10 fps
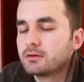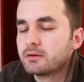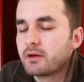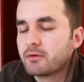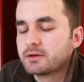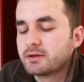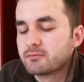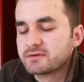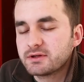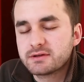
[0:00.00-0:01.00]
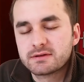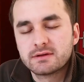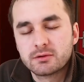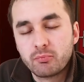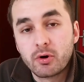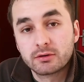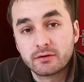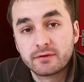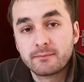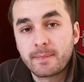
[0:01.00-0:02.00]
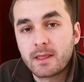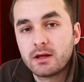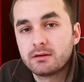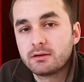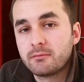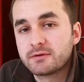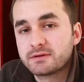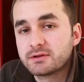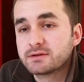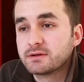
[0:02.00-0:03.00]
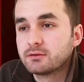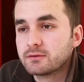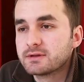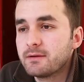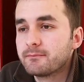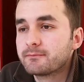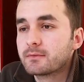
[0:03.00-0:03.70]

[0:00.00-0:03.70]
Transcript: there were demonstrations in support of the demonstrations in Tuzla.